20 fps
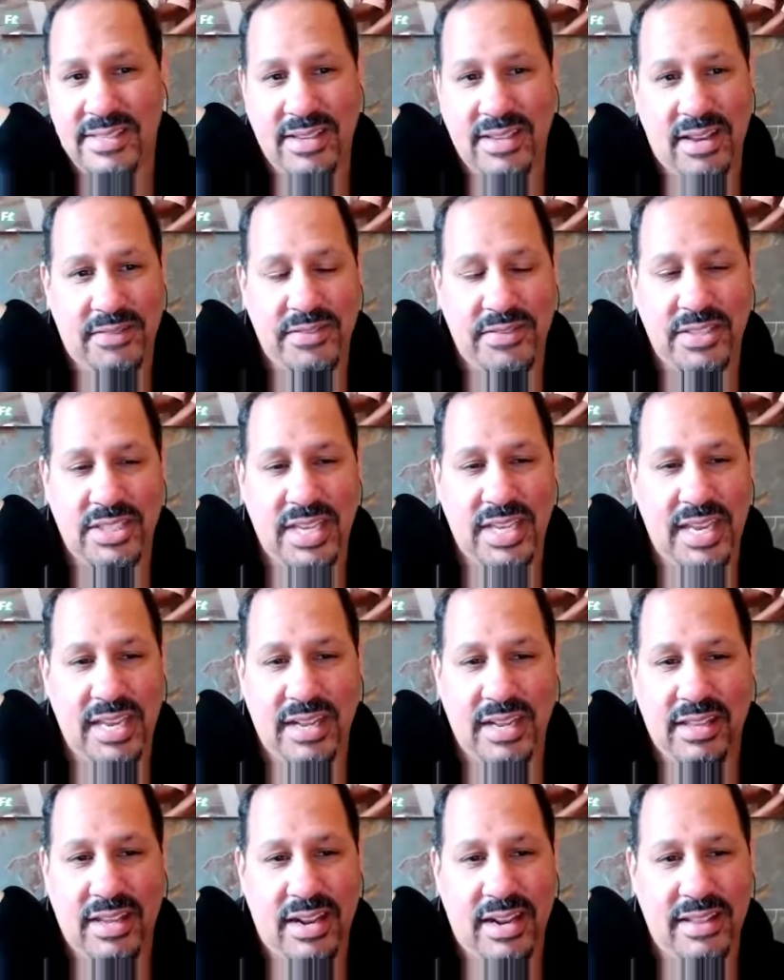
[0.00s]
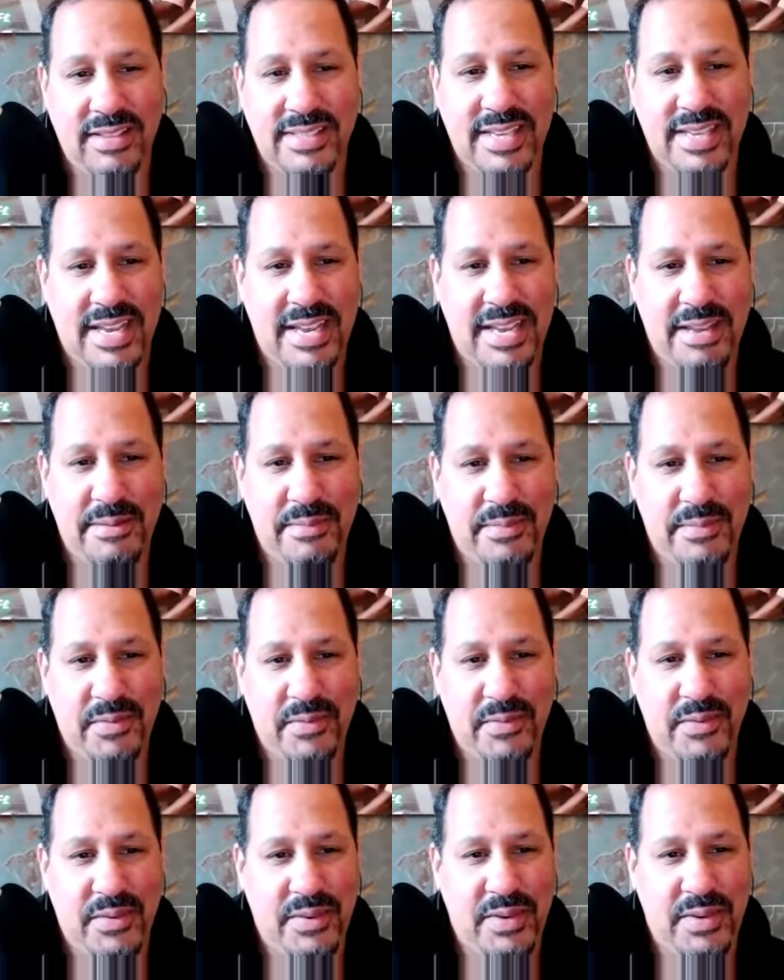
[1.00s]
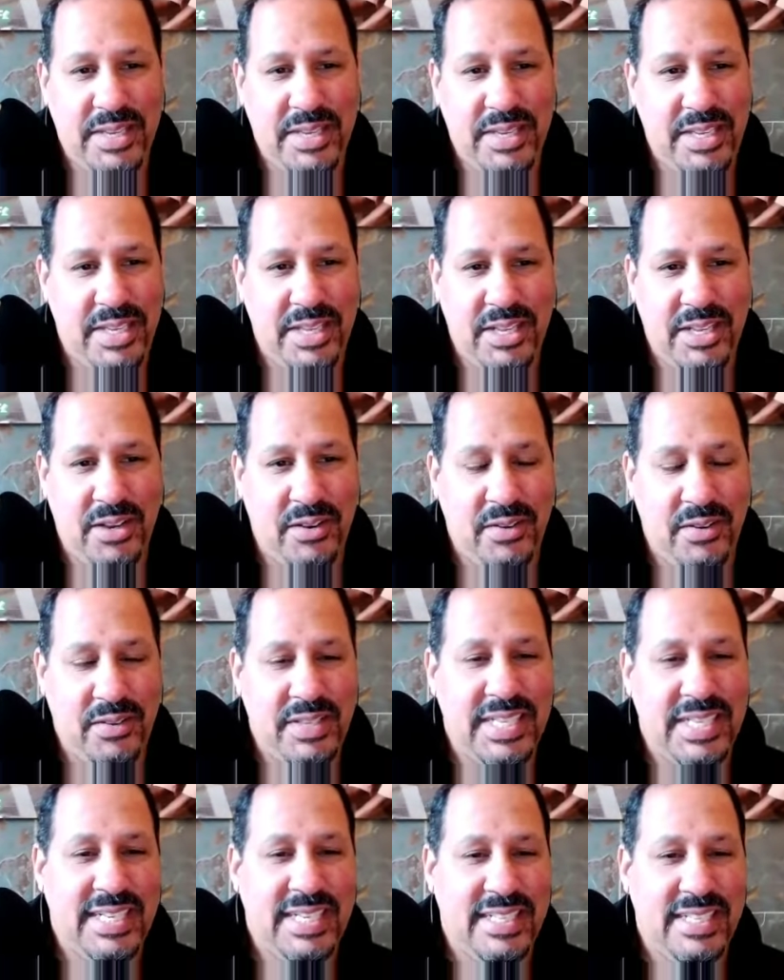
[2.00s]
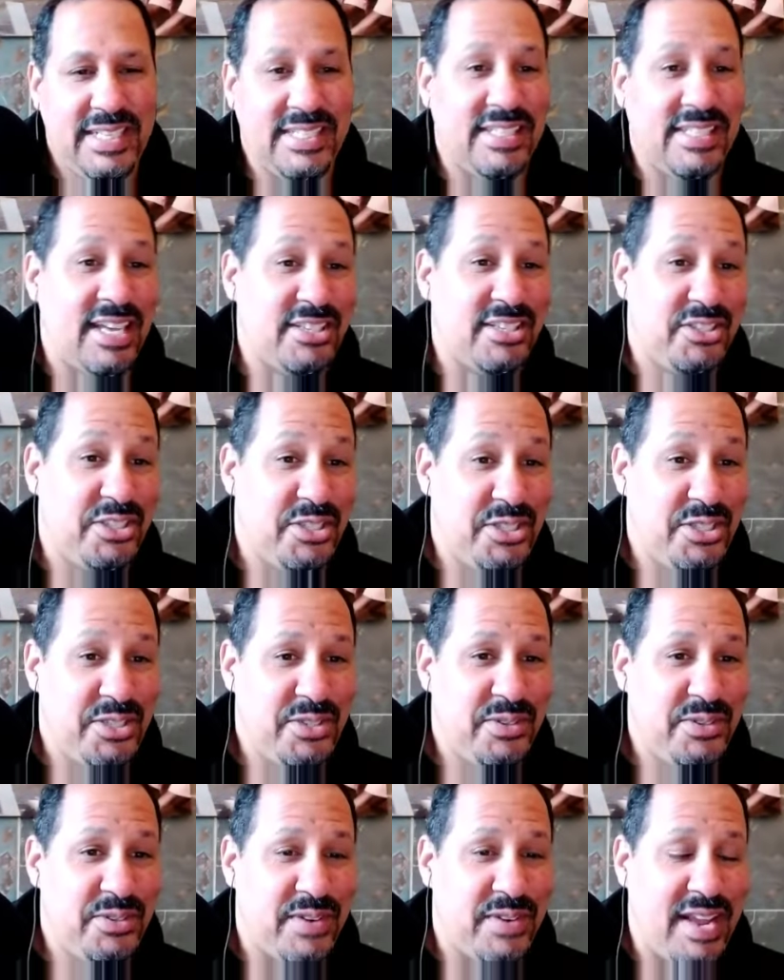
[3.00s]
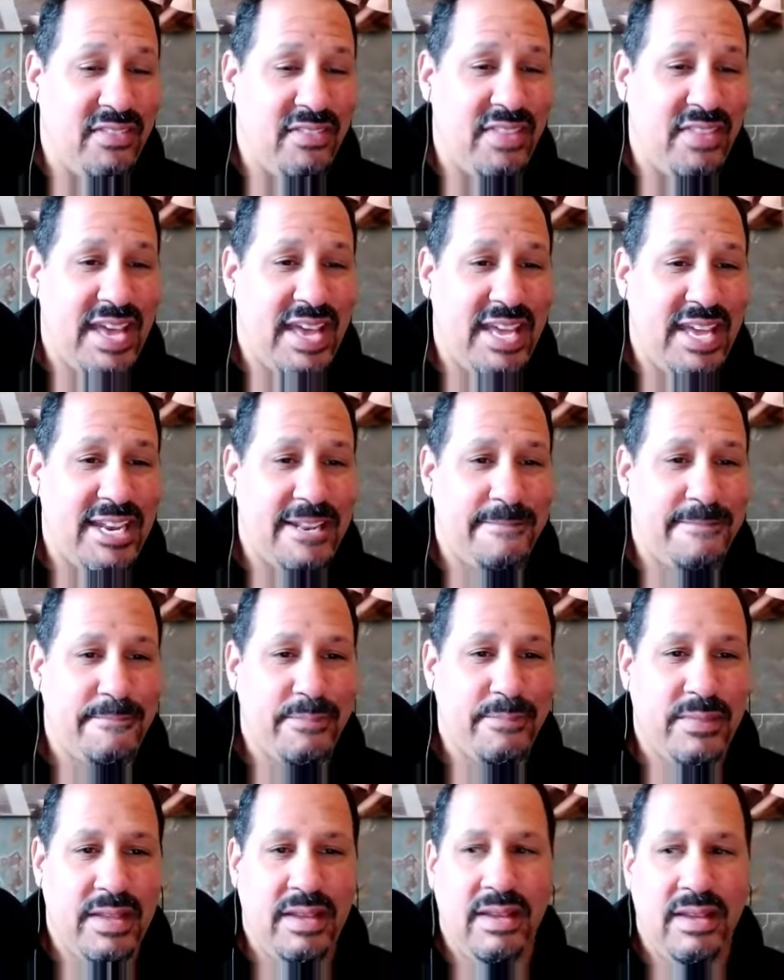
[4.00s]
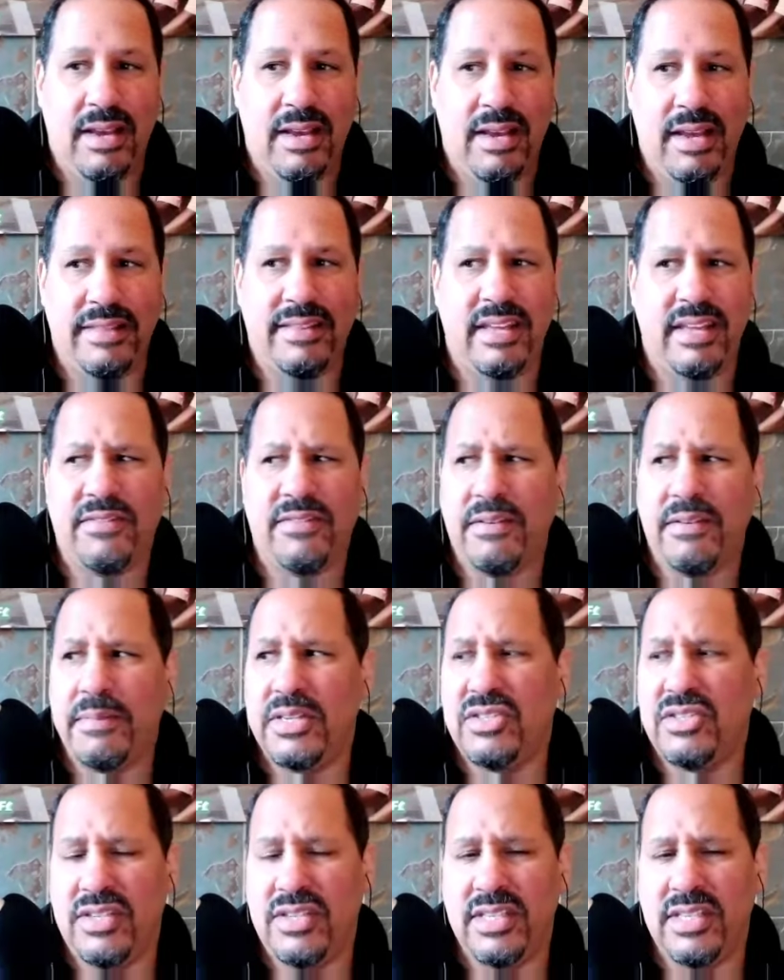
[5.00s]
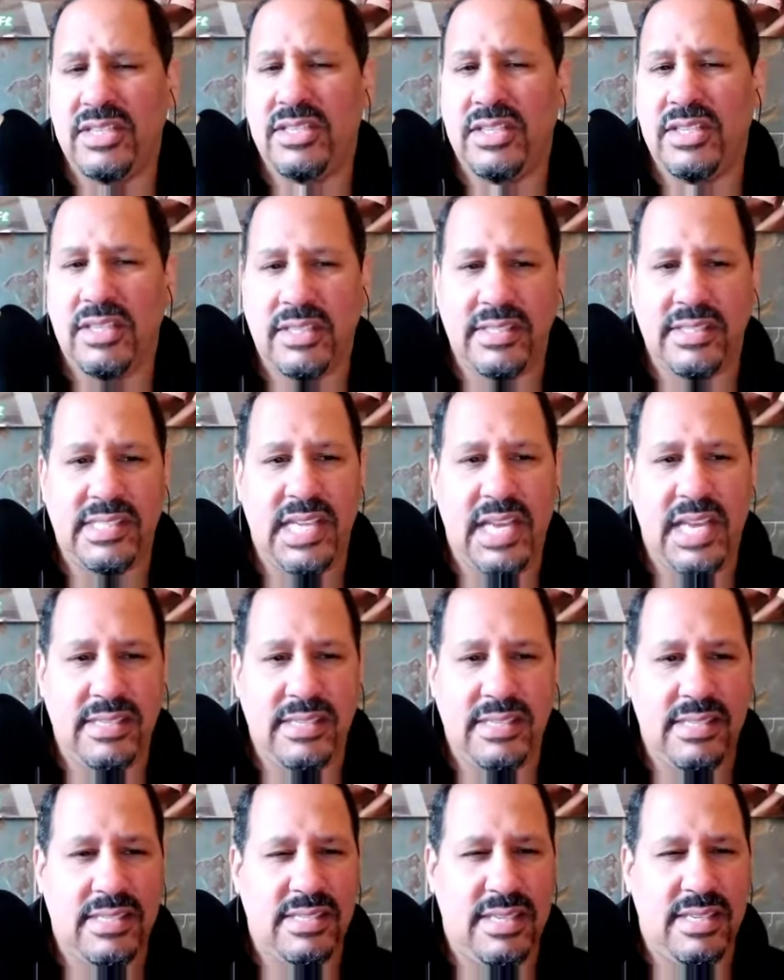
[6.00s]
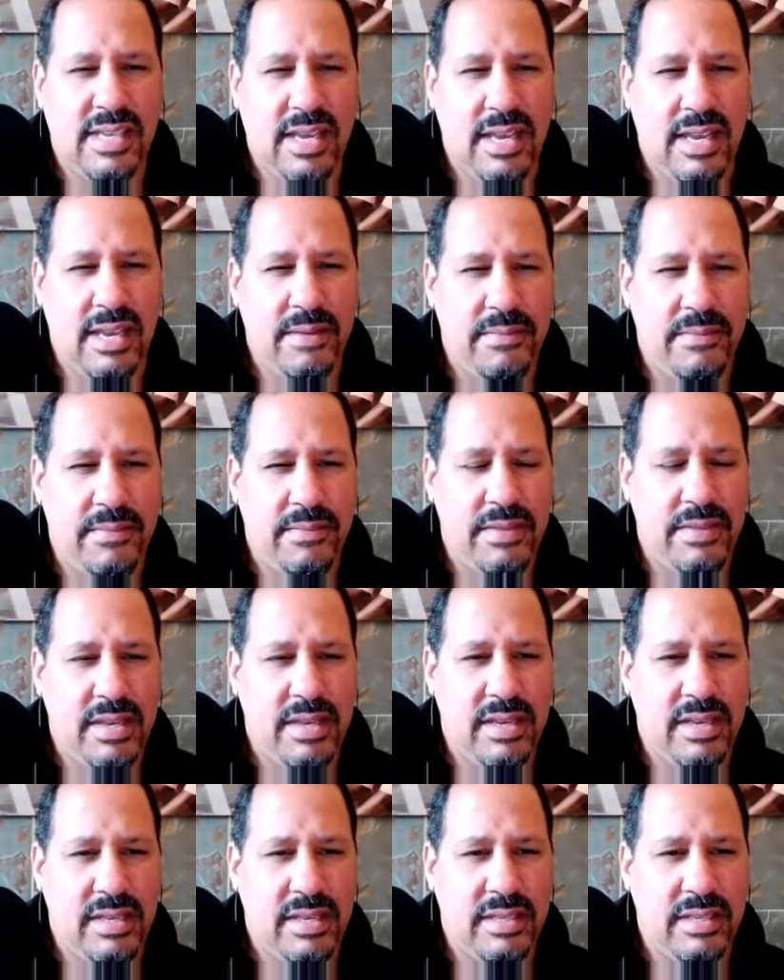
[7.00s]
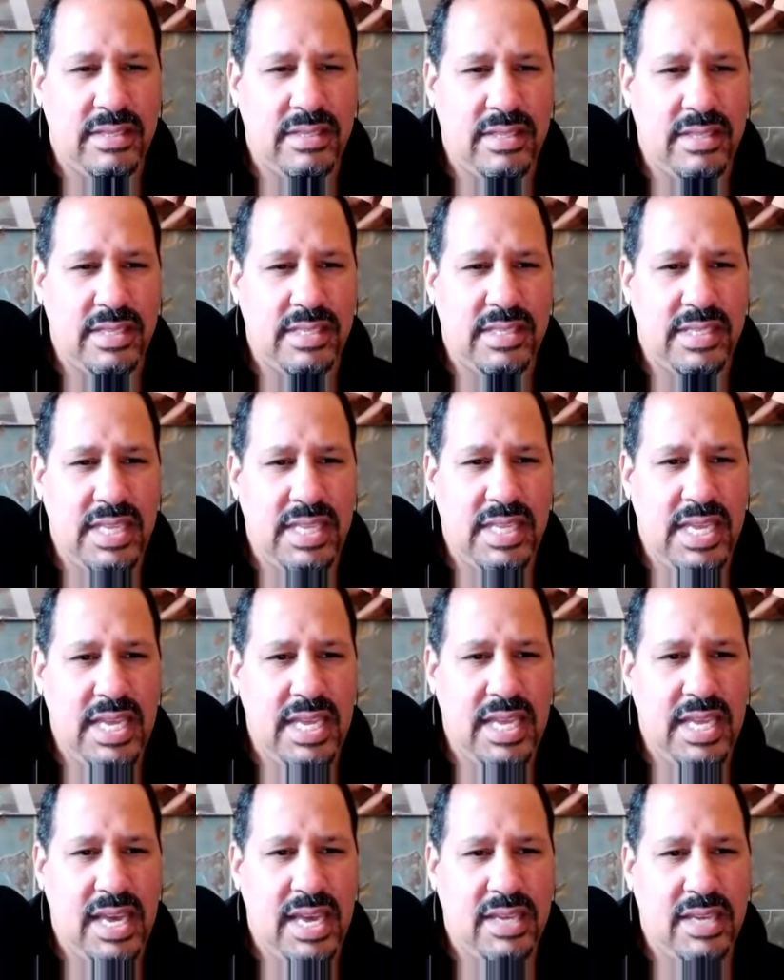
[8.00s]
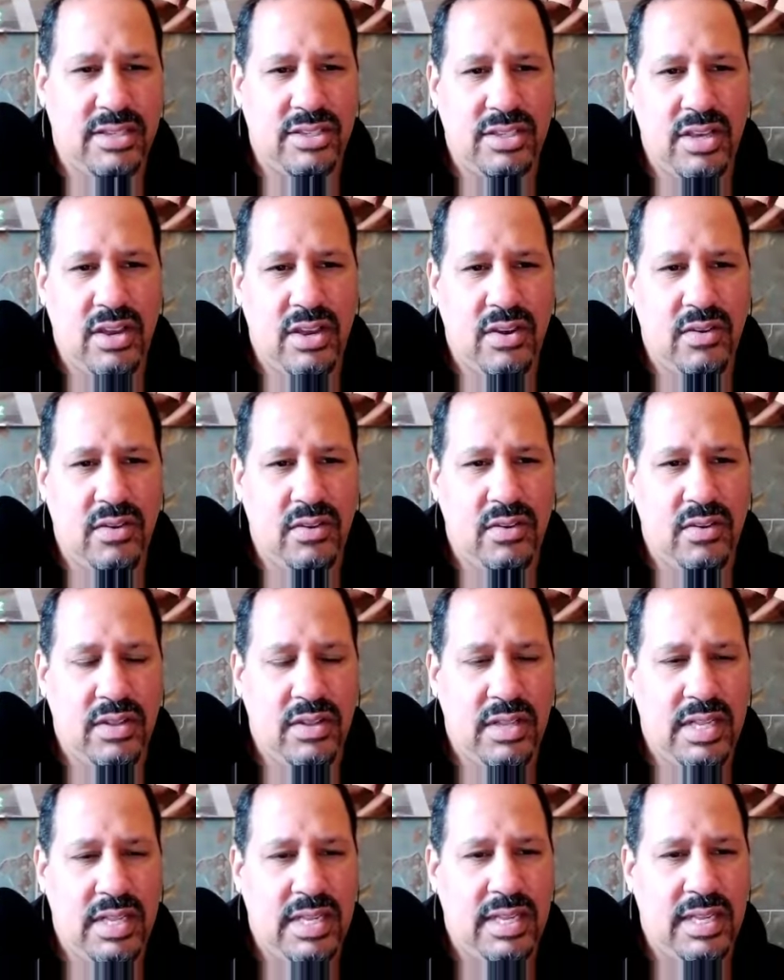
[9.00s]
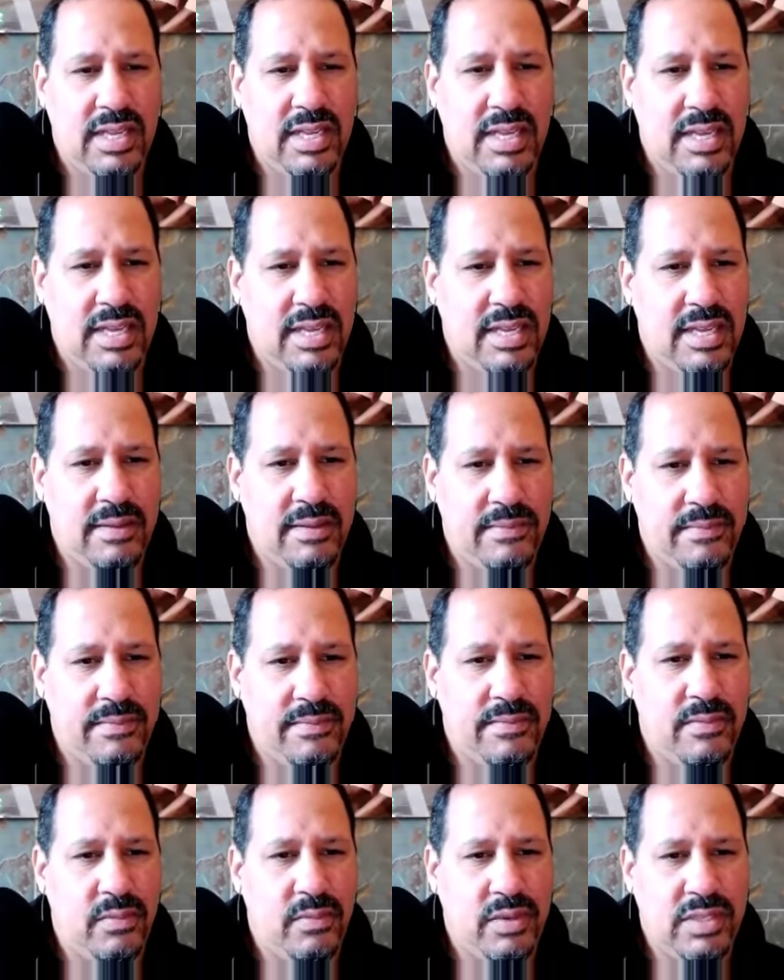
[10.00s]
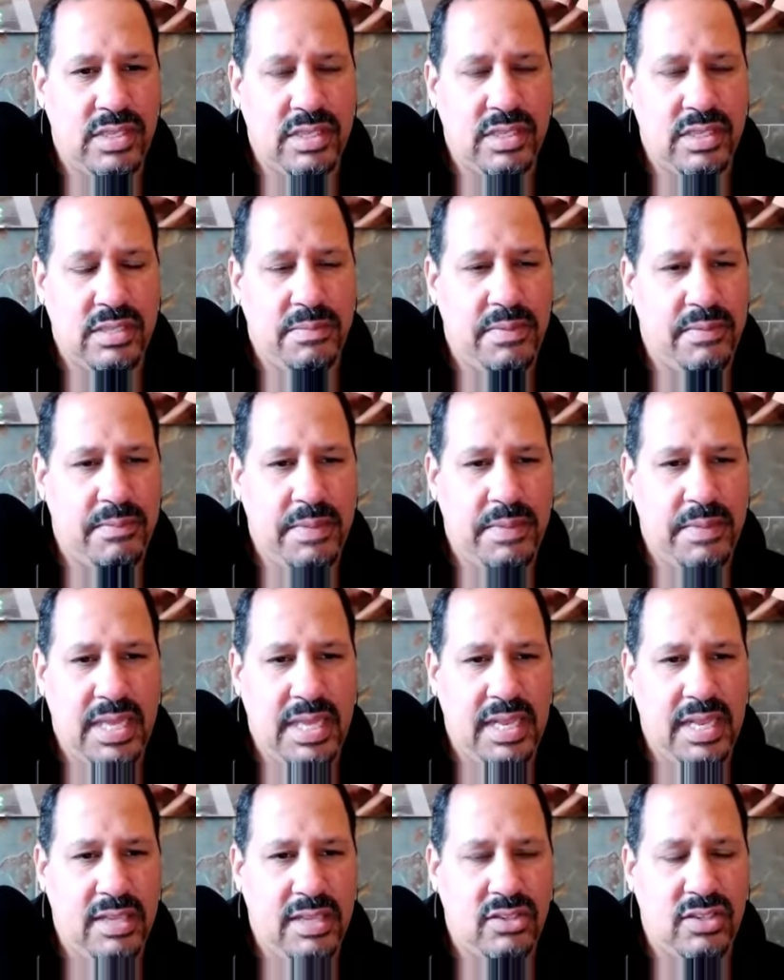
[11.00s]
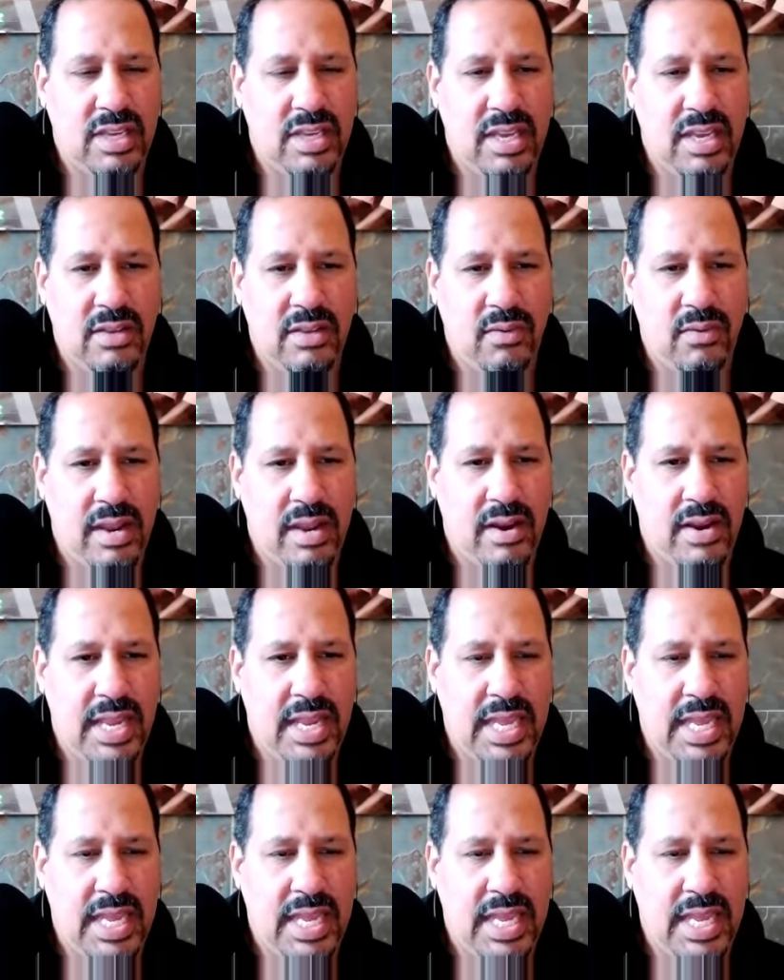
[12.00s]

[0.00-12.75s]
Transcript: off the chain a lot of the time. There's lots to do around that. I think from a traditional sense, the CES show, which is the beginning of January.